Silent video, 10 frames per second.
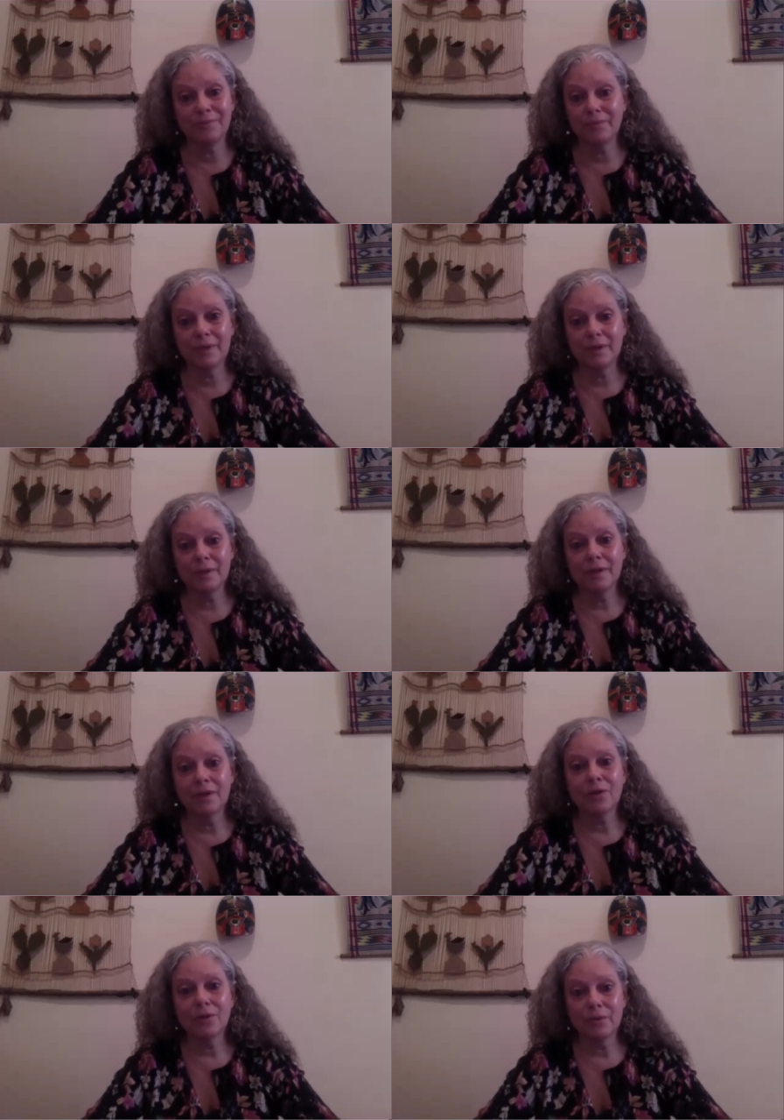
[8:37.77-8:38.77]
Mm-hmm.
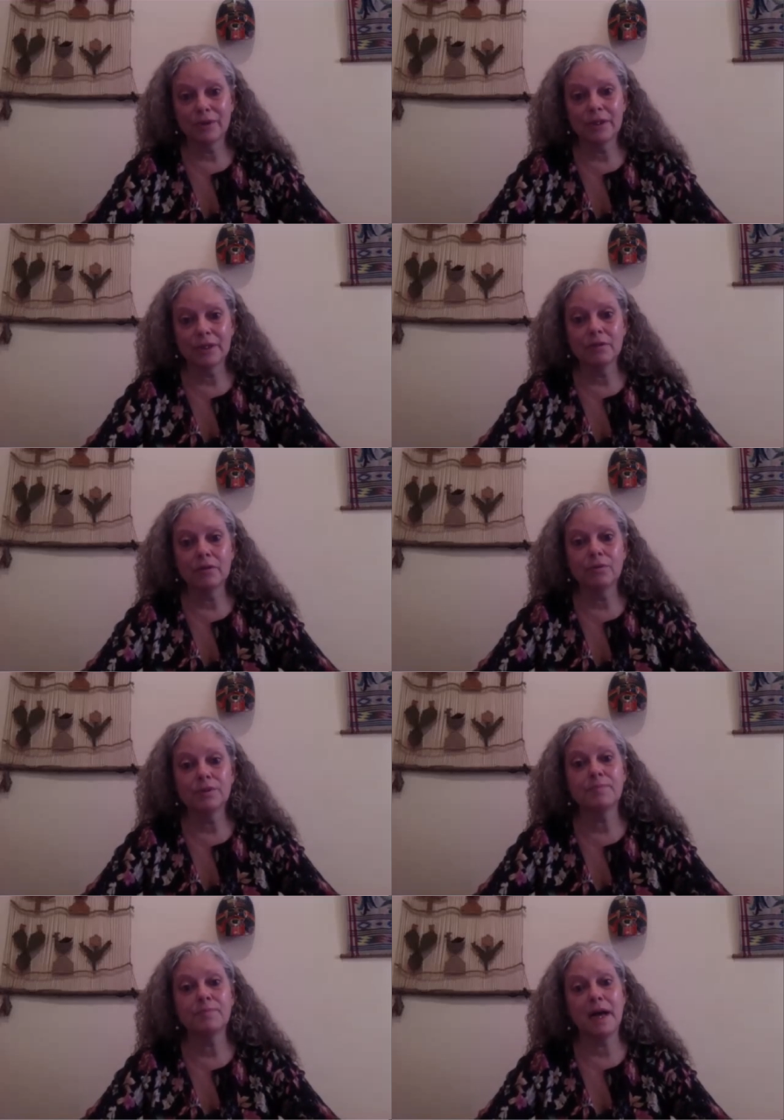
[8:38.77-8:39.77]
Really look what's
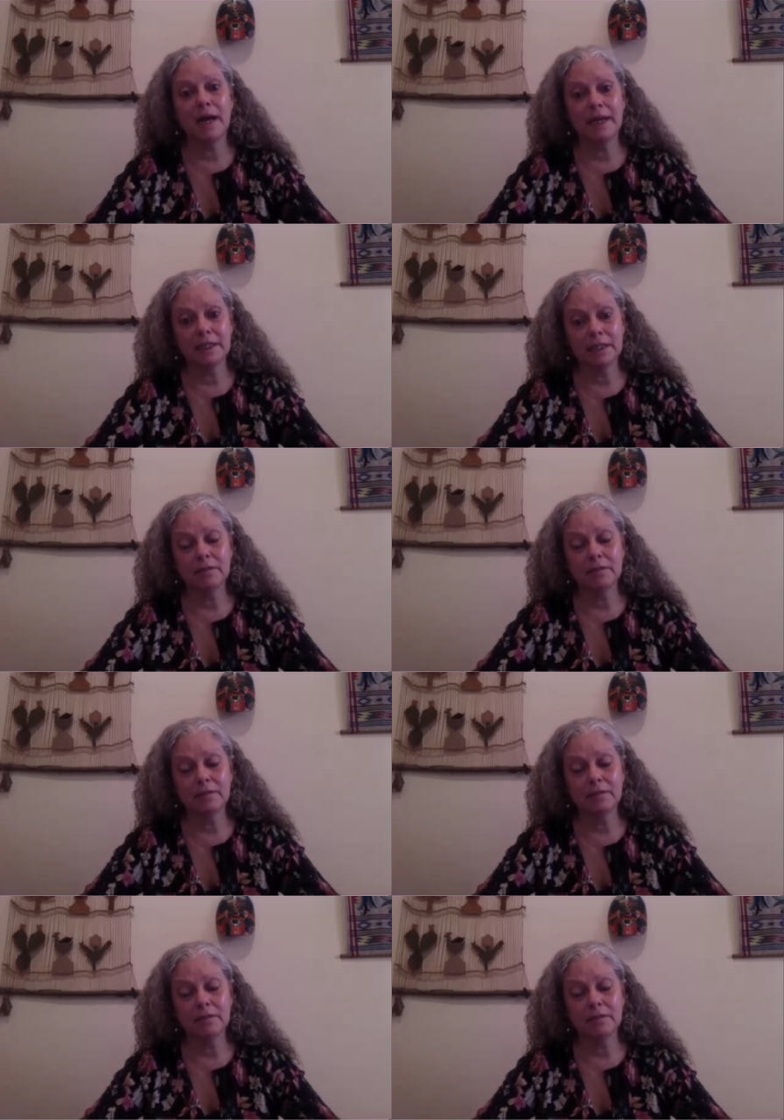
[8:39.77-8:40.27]
behind it,